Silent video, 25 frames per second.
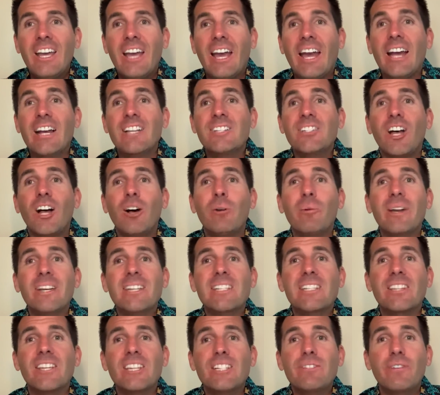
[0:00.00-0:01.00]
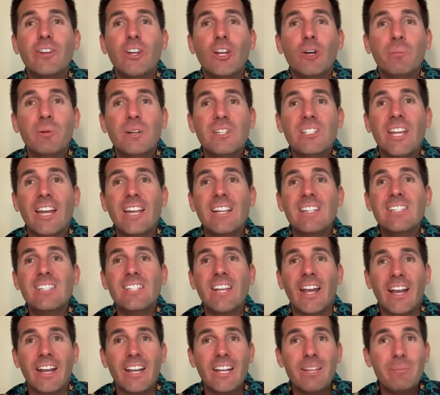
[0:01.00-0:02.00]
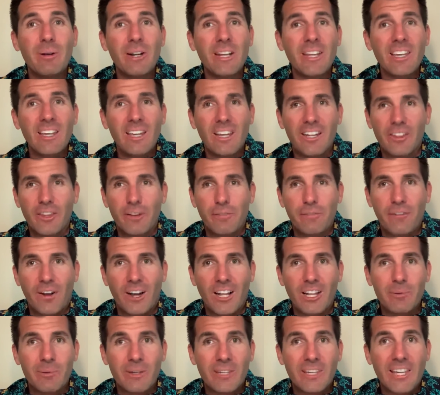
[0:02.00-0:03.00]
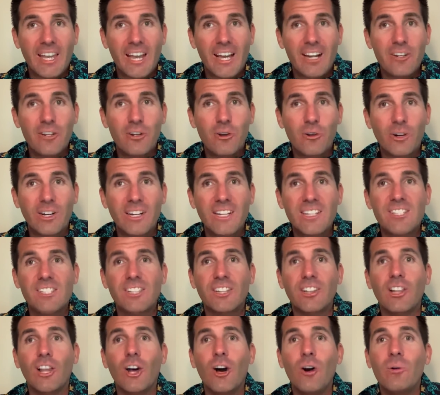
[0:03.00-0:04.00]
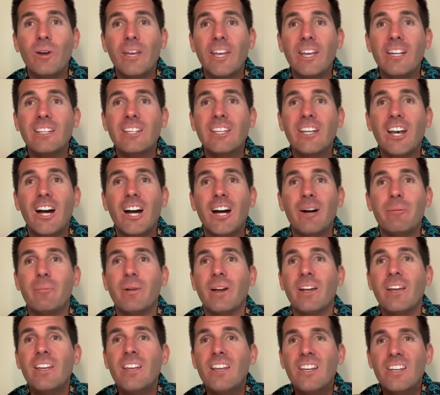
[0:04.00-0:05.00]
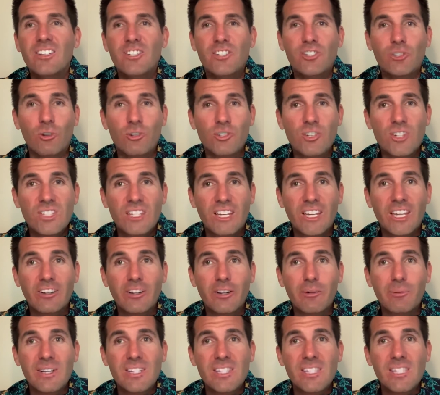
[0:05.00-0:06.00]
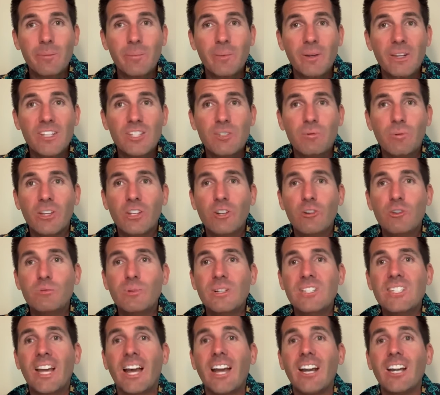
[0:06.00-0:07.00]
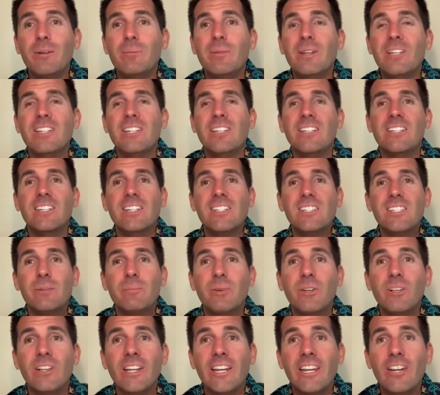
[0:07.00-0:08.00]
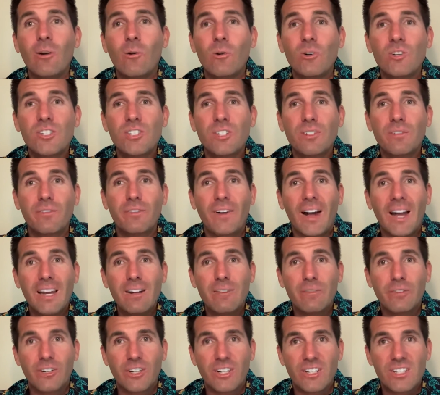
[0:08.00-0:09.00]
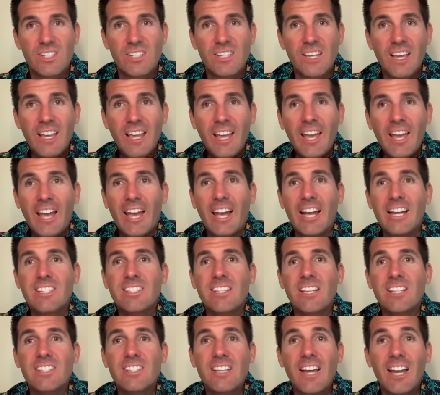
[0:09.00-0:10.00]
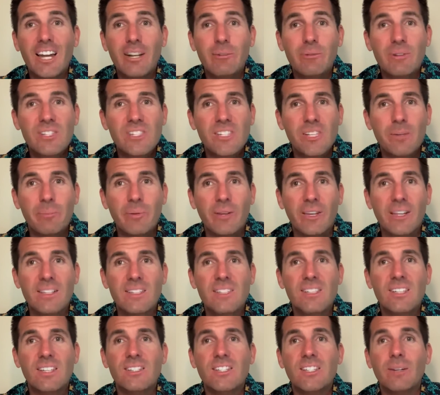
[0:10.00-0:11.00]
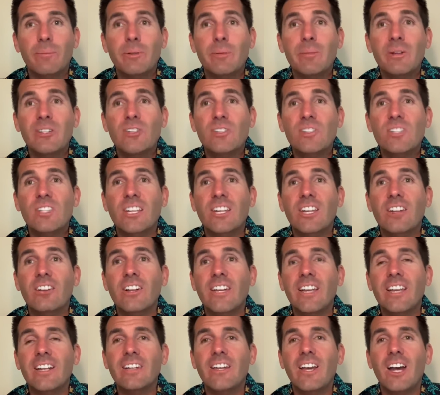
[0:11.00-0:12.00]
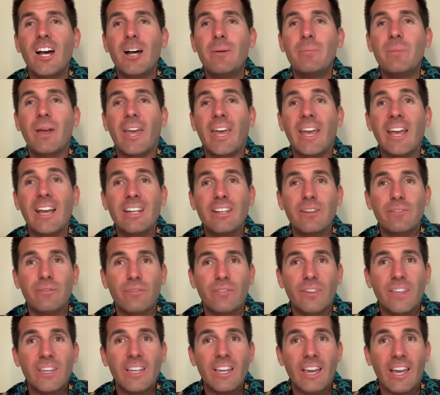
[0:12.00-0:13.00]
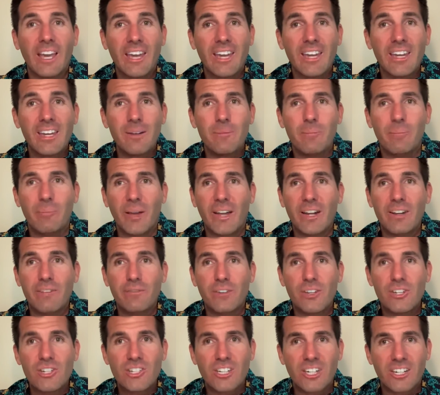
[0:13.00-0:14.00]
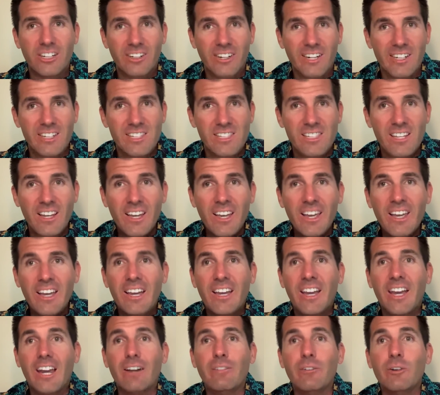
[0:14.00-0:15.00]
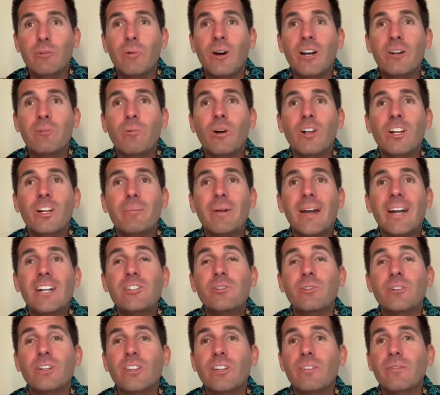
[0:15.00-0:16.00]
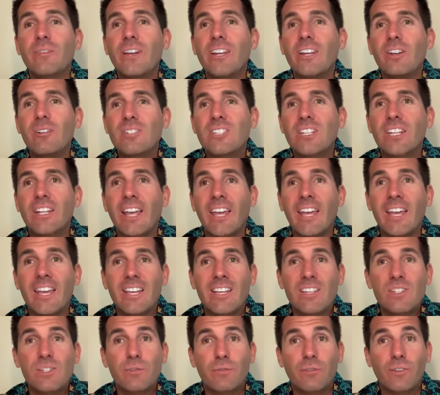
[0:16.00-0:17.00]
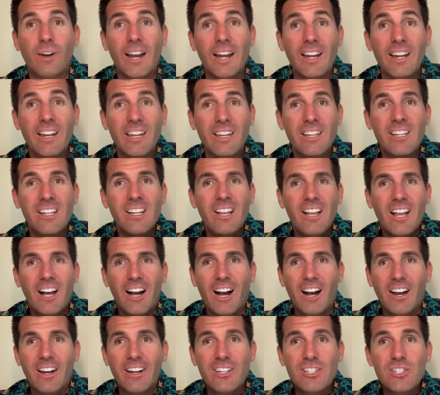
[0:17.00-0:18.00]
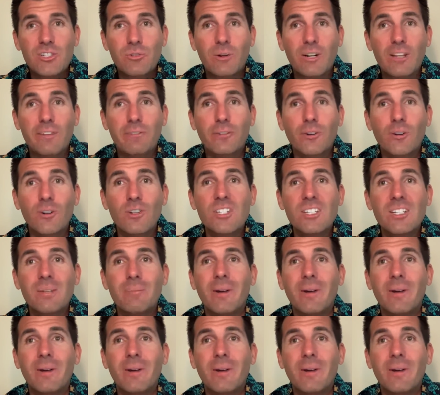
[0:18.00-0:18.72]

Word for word: As always, this video pertains to anybody in the following categories: low income, Social Security recipients, whether it's retirement, disability, or survivors, SSI recipients, Supplemental Security Income, and VA beneficiaries. Hey everyone, welcome back to another video. Today is Friday, August 21st.